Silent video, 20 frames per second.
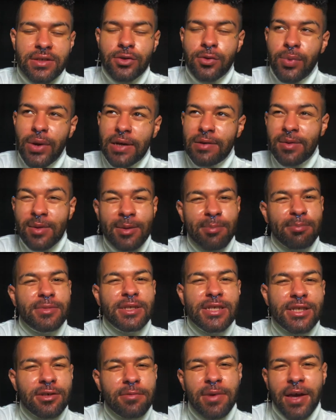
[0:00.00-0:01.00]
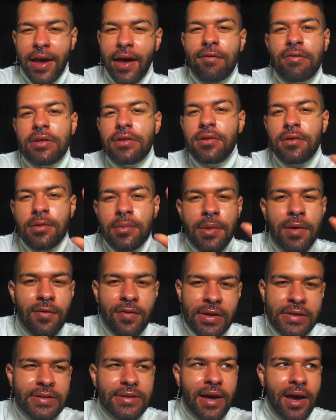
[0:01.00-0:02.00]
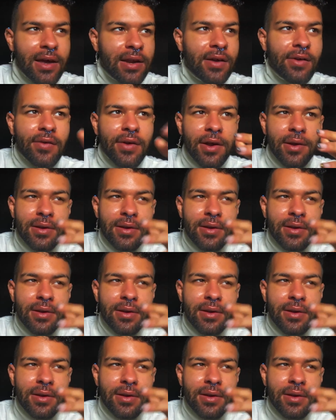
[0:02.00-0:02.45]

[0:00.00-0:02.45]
You probably still might have a little bit of anxiety, right?